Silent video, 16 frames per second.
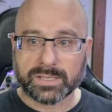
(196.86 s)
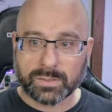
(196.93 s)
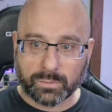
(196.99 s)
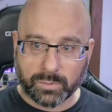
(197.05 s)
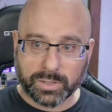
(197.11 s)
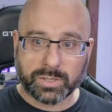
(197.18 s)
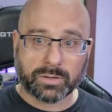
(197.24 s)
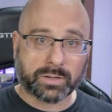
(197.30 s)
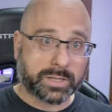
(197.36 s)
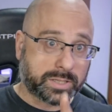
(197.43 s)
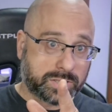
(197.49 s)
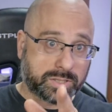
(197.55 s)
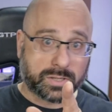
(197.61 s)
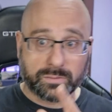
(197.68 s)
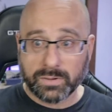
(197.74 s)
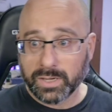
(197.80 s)
So what you're going to
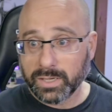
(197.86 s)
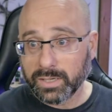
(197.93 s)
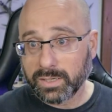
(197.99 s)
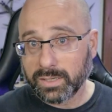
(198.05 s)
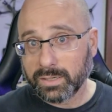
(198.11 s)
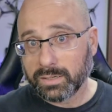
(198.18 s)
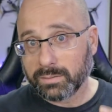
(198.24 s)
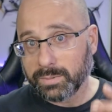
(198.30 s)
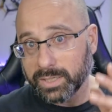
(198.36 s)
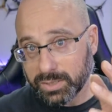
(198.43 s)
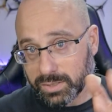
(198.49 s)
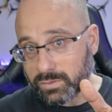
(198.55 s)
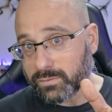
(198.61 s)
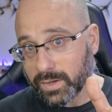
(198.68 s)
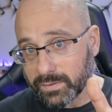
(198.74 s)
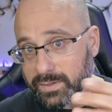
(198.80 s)
do,
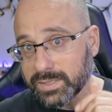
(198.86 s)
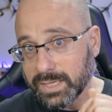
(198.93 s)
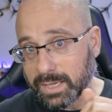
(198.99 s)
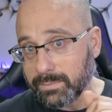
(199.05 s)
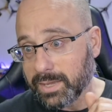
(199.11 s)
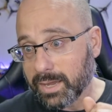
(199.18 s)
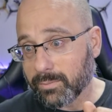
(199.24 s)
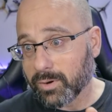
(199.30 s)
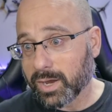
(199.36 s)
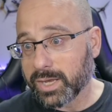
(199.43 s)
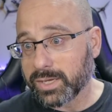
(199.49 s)
because you've got the same camera